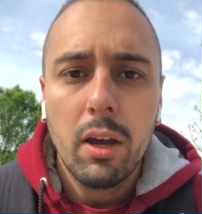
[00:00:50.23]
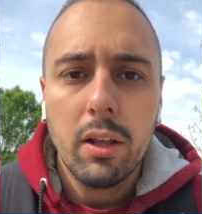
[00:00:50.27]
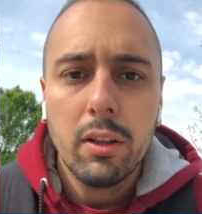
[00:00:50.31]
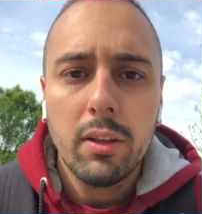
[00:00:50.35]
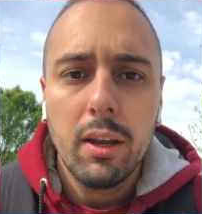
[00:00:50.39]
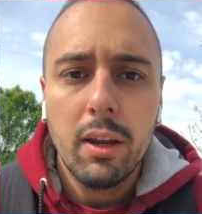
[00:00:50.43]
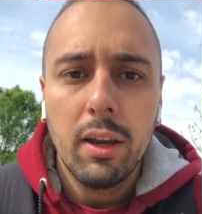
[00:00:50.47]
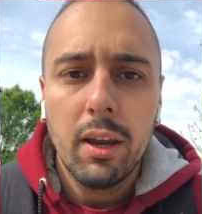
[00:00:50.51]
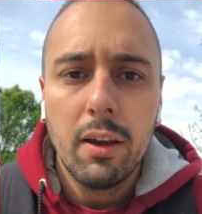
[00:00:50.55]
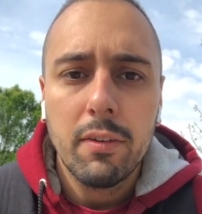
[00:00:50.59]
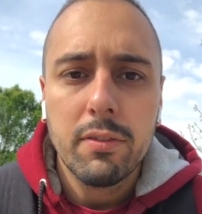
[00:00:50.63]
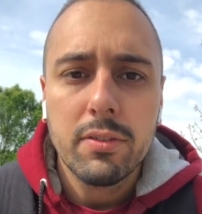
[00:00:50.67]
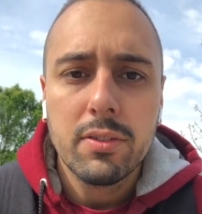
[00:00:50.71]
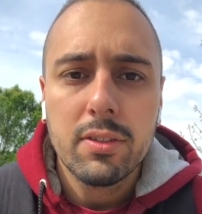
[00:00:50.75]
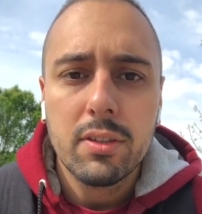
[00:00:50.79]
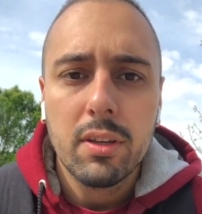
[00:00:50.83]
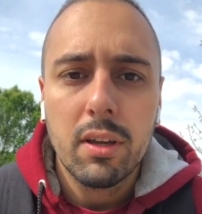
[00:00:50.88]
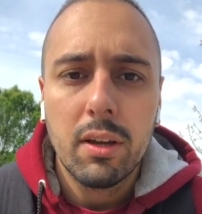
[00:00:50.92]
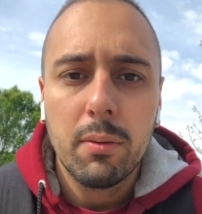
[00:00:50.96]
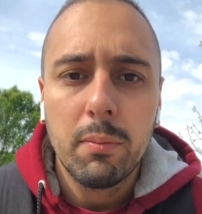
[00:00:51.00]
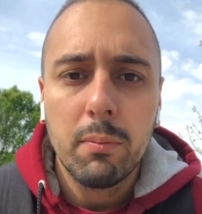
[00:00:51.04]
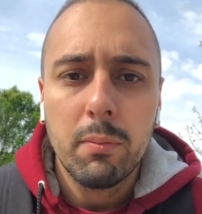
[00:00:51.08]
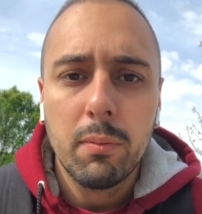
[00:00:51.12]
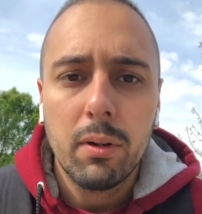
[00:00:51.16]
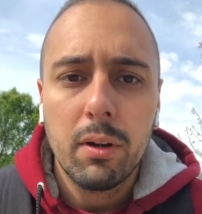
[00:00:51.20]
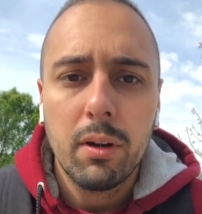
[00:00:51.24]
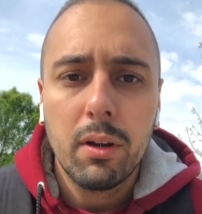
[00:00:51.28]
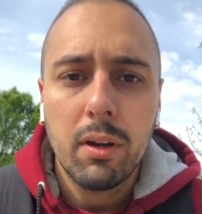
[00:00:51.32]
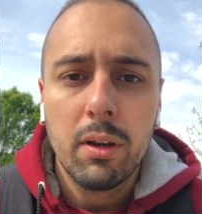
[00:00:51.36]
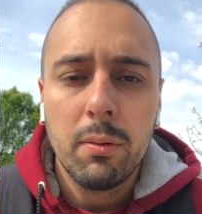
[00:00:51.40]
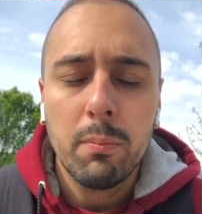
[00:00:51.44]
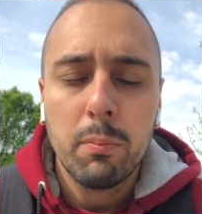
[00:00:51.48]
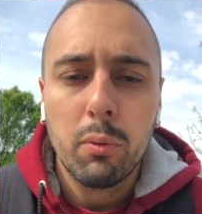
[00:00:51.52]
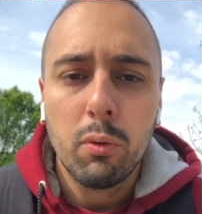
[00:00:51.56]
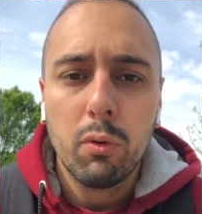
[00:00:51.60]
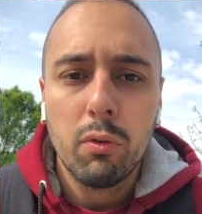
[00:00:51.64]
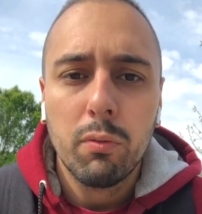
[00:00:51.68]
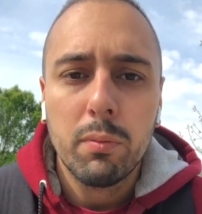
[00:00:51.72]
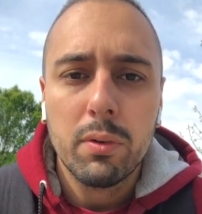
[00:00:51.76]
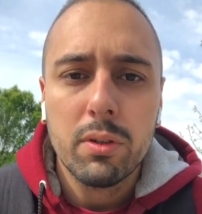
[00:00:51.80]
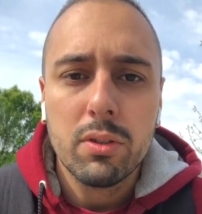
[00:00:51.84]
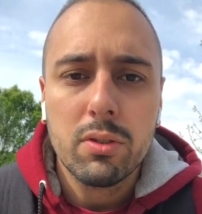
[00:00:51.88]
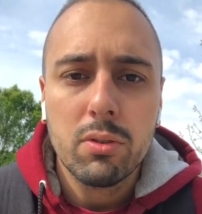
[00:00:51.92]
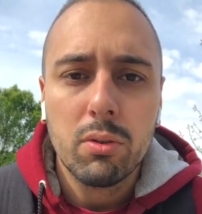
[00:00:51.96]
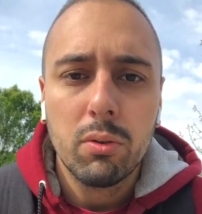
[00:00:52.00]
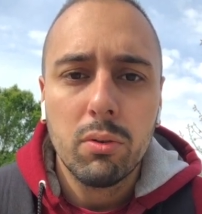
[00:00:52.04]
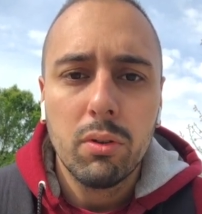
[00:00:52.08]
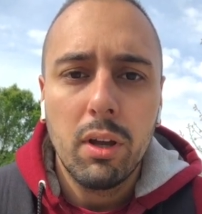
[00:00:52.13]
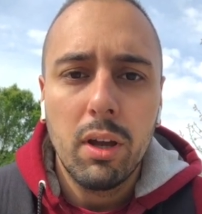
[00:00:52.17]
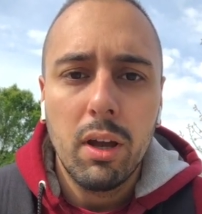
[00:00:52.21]
They have some
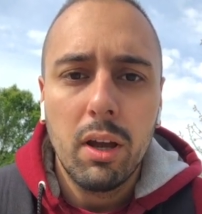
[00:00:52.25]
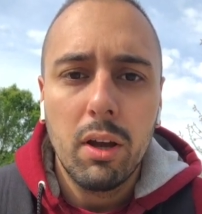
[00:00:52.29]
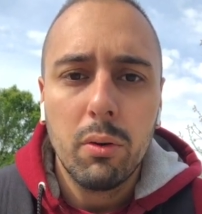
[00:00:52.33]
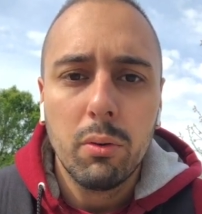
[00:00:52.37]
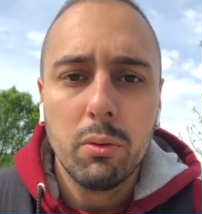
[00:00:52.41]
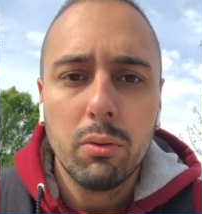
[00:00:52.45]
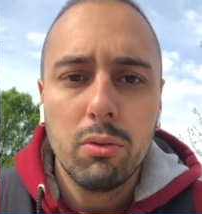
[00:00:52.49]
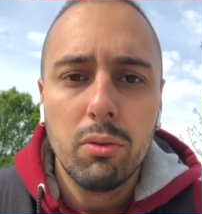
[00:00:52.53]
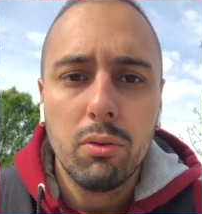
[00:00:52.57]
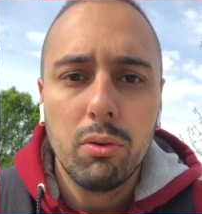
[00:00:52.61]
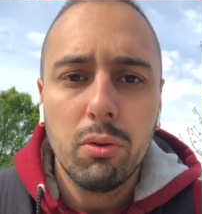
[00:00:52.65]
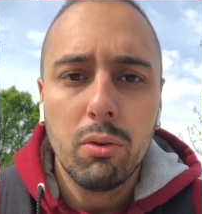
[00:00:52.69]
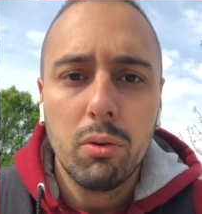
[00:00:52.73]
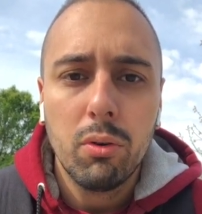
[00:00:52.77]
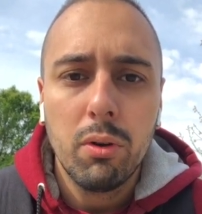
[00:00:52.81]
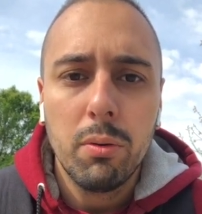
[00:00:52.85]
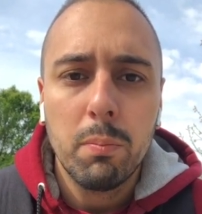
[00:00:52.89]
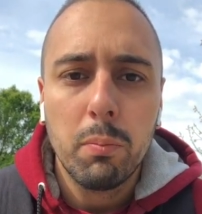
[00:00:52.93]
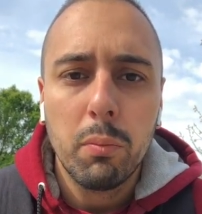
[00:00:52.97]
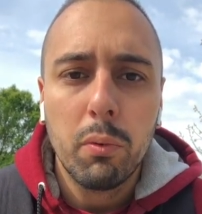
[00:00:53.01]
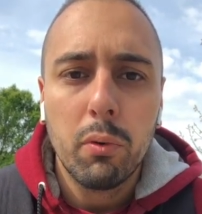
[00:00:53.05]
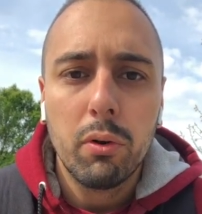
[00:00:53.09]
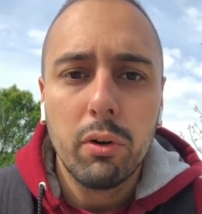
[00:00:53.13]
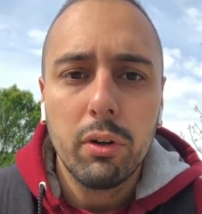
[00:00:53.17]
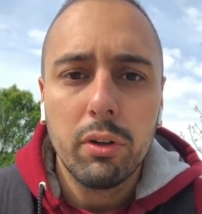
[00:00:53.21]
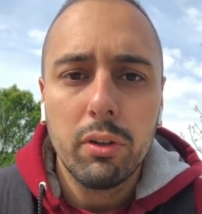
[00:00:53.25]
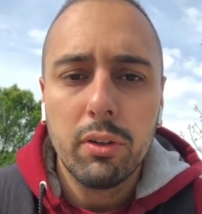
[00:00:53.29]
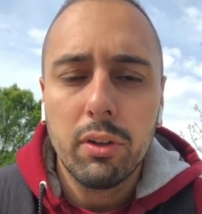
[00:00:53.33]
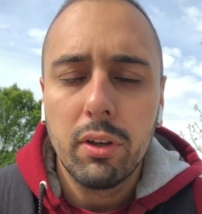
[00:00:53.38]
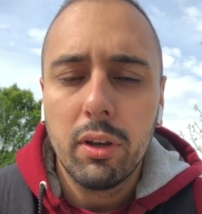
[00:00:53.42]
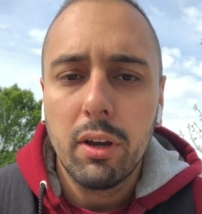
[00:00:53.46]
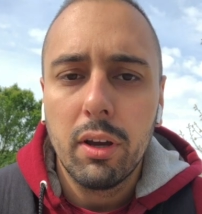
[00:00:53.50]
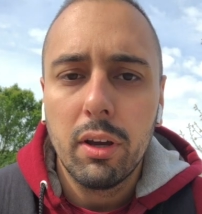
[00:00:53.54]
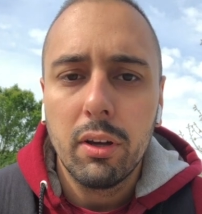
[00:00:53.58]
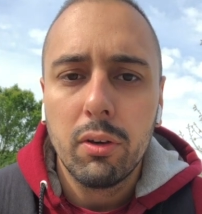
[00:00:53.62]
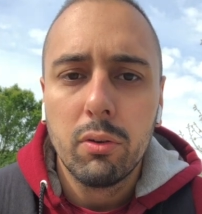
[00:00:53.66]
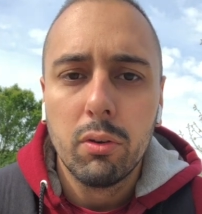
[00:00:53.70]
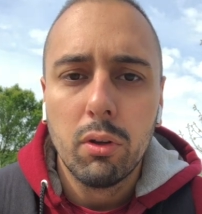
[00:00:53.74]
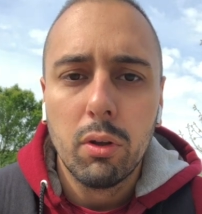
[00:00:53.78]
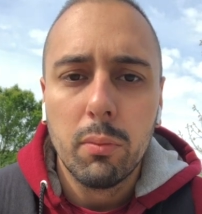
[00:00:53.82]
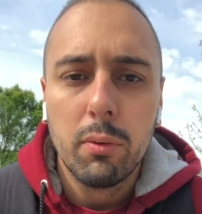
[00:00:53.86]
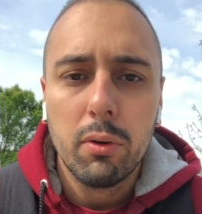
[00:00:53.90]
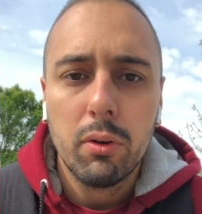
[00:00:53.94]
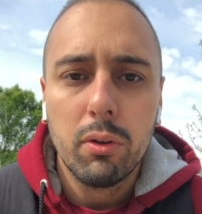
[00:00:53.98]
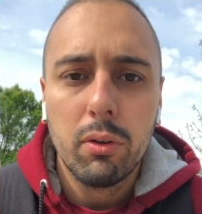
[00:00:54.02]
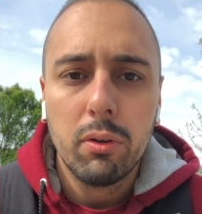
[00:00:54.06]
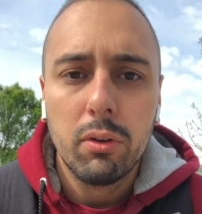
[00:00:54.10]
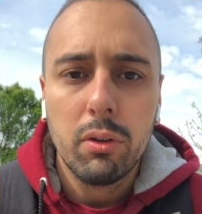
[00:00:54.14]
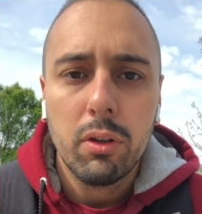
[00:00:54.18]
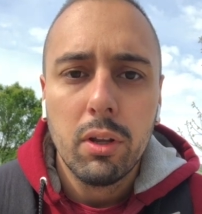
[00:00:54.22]
improvements on how do you import
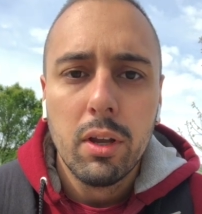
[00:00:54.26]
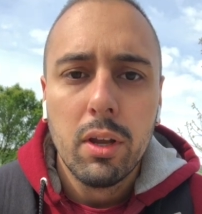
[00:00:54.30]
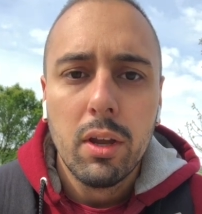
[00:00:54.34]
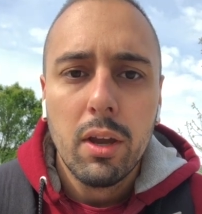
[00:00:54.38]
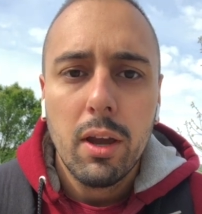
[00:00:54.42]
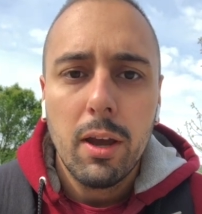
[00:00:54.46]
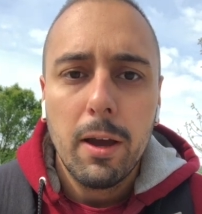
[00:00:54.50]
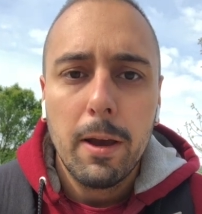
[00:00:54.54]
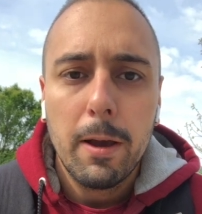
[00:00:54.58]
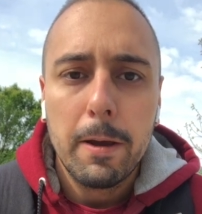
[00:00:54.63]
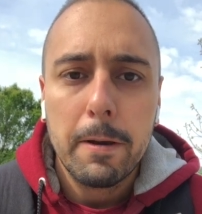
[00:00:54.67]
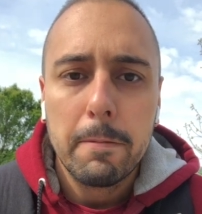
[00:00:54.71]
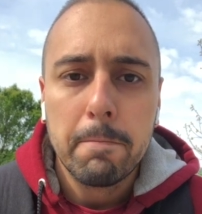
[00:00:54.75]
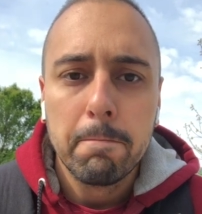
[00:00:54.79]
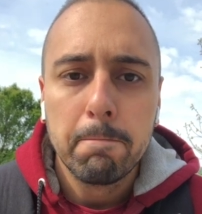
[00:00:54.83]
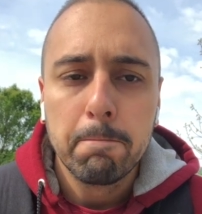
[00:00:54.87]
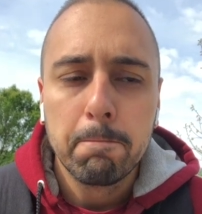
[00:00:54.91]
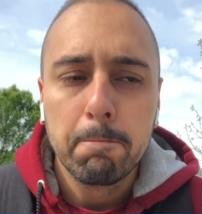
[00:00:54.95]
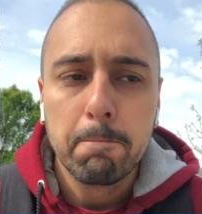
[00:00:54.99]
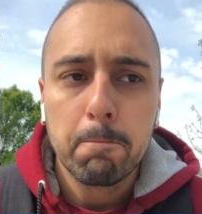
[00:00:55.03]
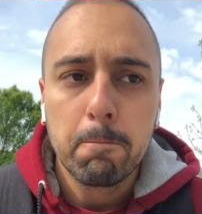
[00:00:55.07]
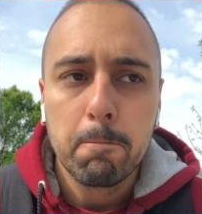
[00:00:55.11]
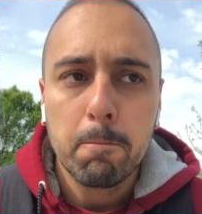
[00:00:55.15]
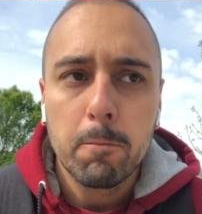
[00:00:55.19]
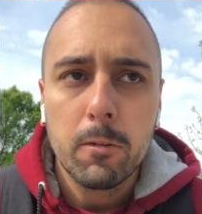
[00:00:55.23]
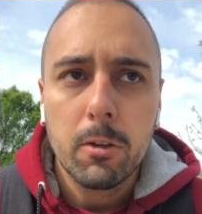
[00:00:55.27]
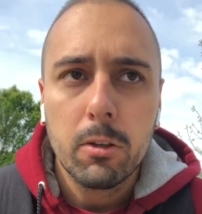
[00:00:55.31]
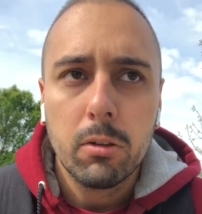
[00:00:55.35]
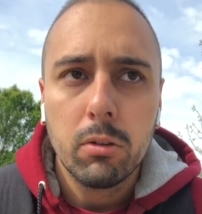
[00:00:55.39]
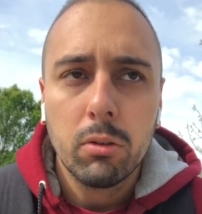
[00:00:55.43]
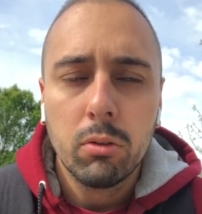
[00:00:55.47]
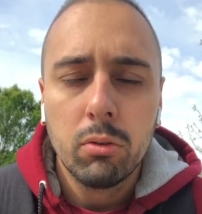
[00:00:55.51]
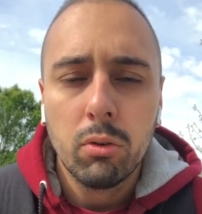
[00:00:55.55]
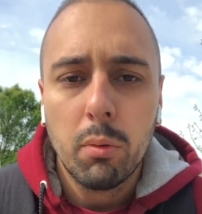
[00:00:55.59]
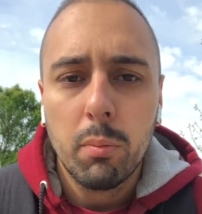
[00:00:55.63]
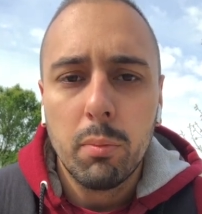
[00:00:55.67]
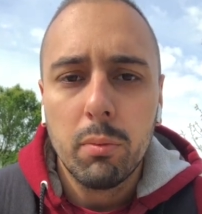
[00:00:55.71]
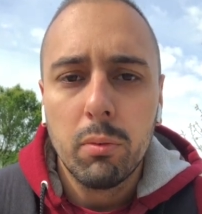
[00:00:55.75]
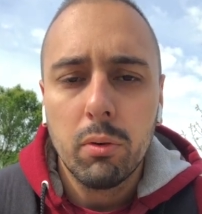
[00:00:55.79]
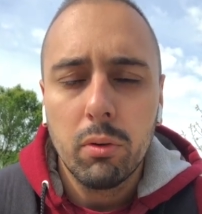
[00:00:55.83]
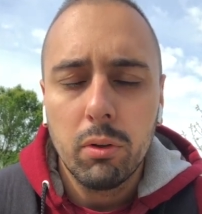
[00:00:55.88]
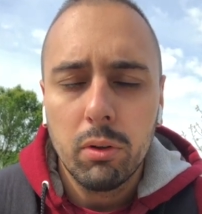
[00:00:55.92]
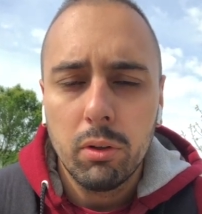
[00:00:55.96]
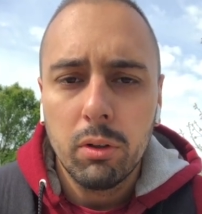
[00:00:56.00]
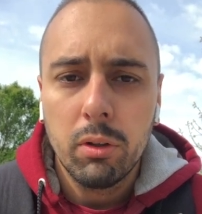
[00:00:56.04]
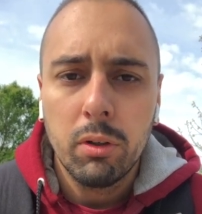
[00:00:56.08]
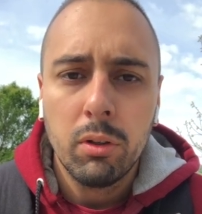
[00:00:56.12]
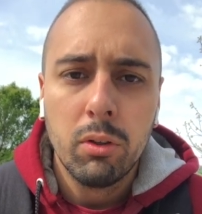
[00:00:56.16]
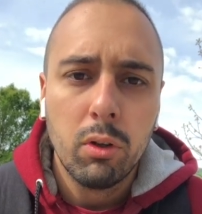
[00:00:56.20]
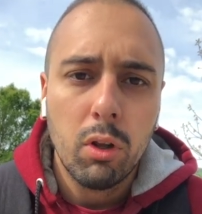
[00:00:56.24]
um,
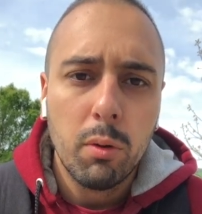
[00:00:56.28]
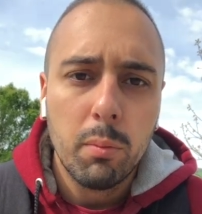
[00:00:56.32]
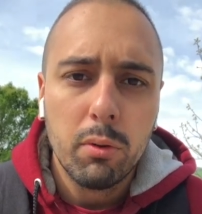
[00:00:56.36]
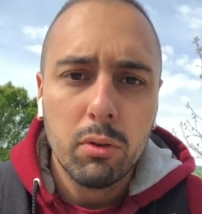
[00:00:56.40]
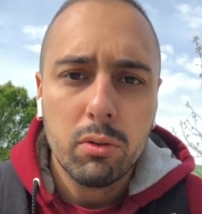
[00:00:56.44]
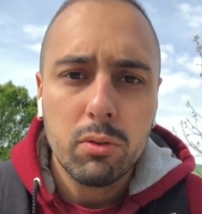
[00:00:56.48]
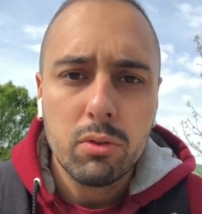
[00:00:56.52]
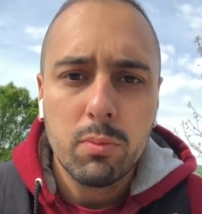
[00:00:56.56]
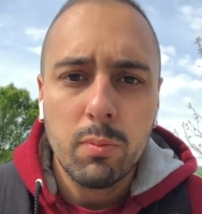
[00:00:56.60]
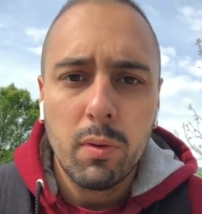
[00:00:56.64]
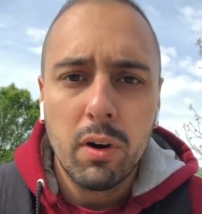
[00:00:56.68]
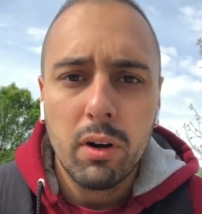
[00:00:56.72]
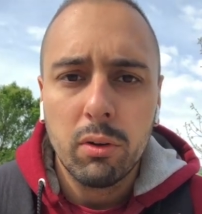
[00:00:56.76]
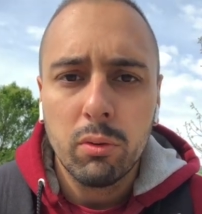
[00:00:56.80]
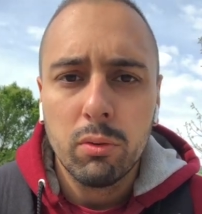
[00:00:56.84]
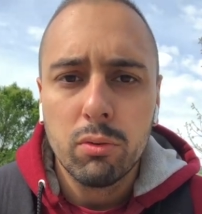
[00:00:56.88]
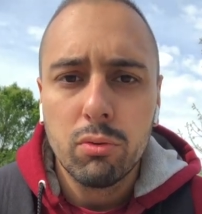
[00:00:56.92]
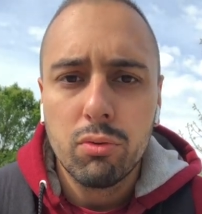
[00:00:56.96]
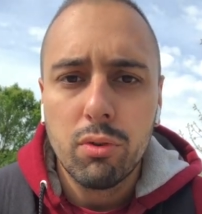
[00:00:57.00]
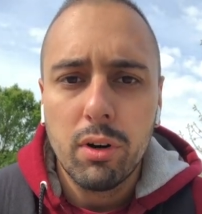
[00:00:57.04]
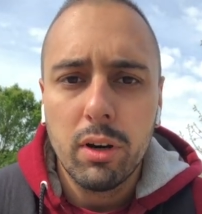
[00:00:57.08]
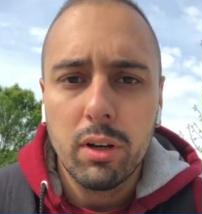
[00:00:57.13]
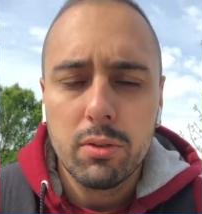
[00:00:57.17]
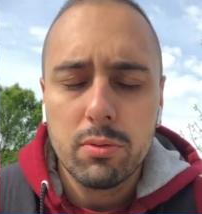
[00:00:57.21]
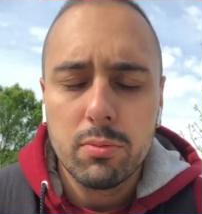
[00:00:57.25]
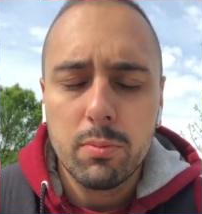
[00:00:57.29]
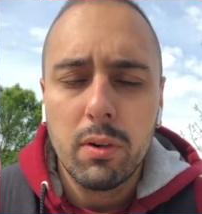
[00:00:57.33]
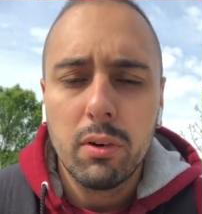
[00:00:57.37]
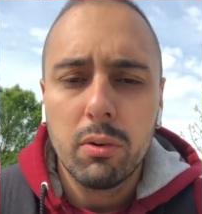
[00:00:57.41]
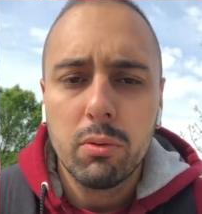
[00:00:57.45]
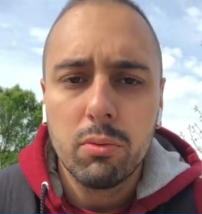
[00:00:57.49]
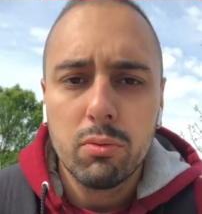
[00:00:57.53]
global smart contracts